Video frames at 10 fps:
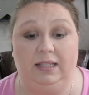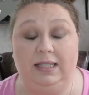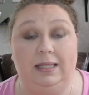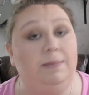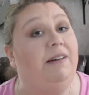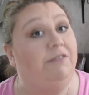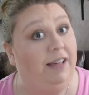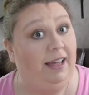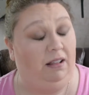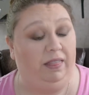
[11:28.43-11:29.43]
This is my
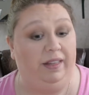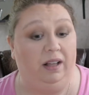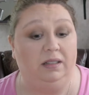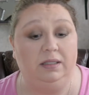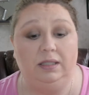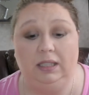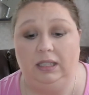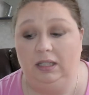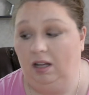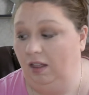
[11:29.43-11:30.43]
final thought
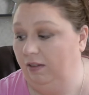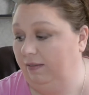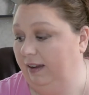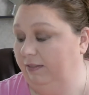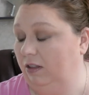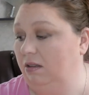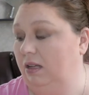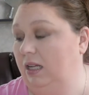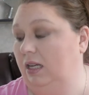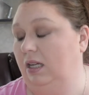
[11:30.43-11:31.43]
on the
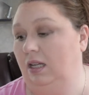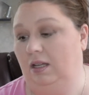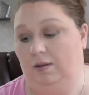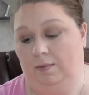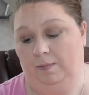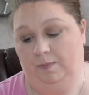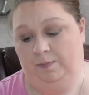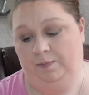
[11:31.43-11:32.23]
Revlon, um,